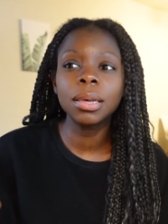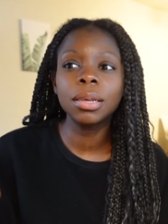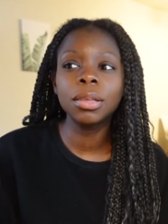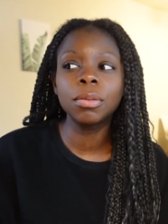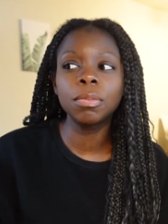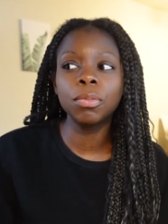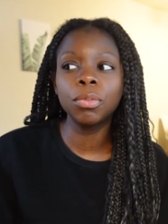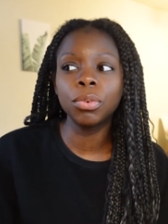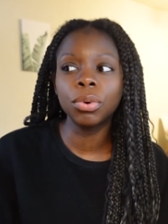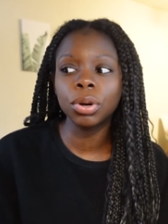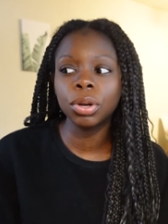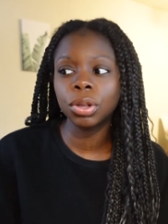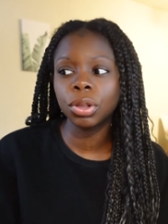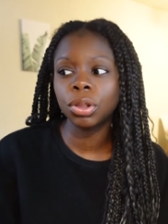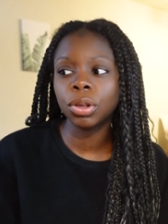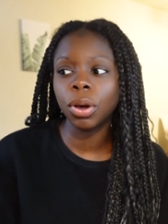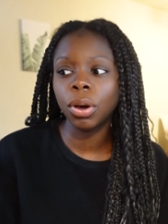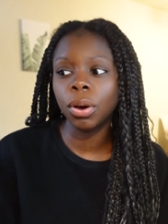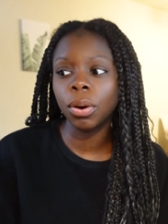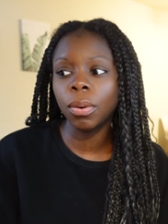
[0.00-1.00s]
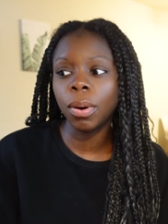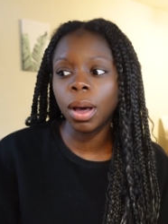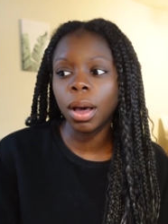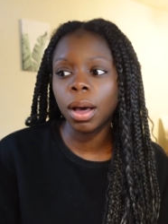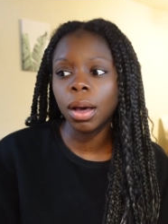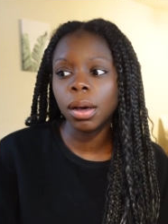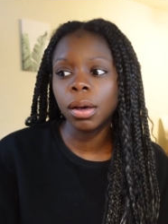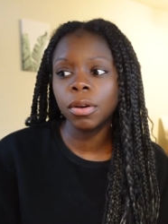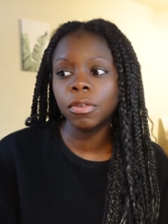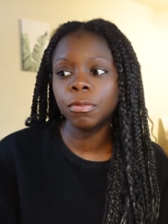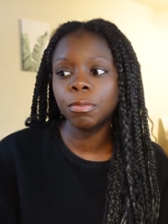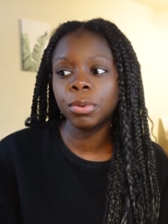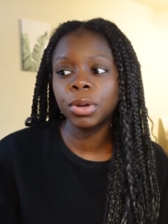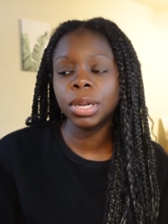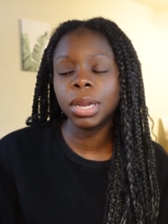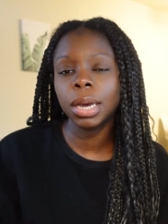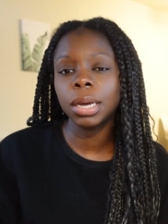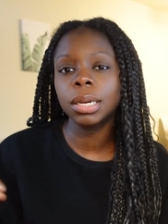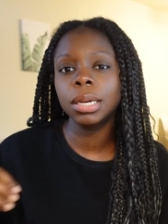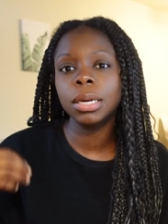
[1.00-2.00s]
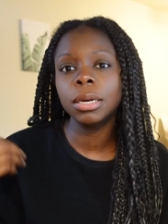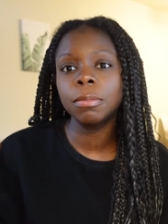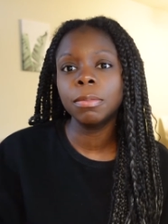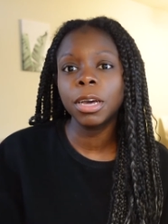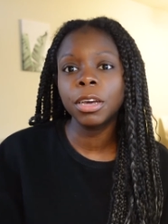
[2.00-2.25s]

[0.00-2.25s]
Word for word: is more so of protecting